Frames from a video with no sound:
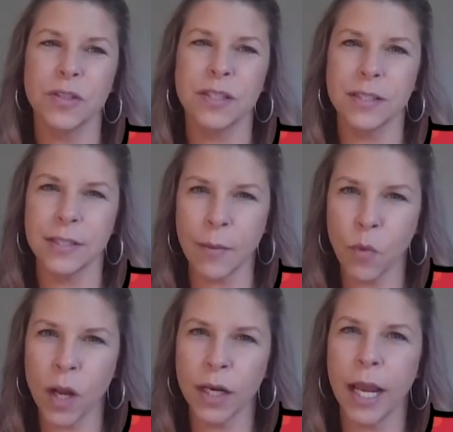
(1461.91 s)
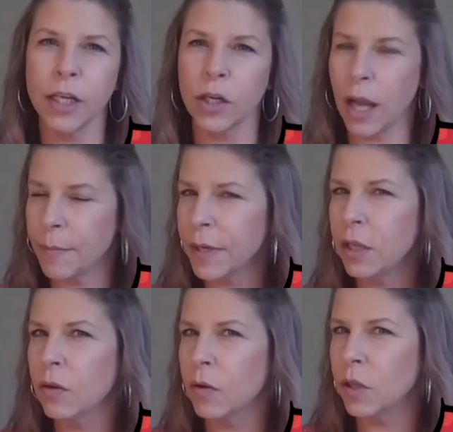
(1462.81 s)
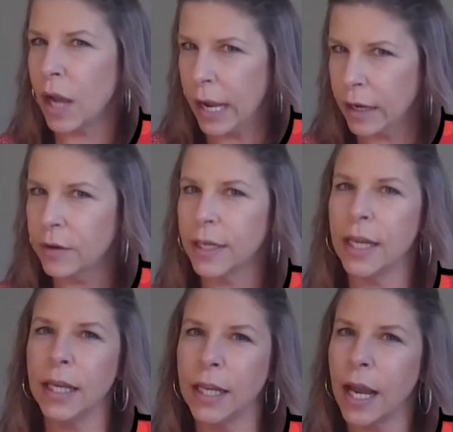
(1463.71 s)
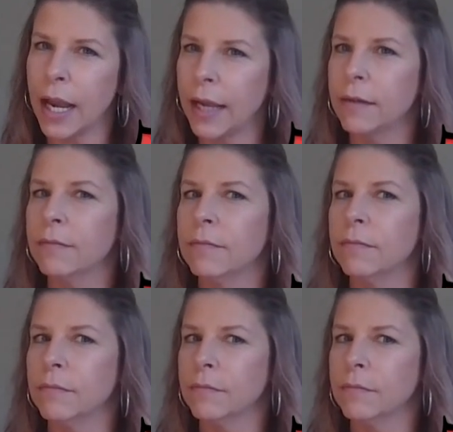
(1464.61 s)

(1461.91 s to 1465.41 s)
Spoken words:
someone at your company, you hire an EDI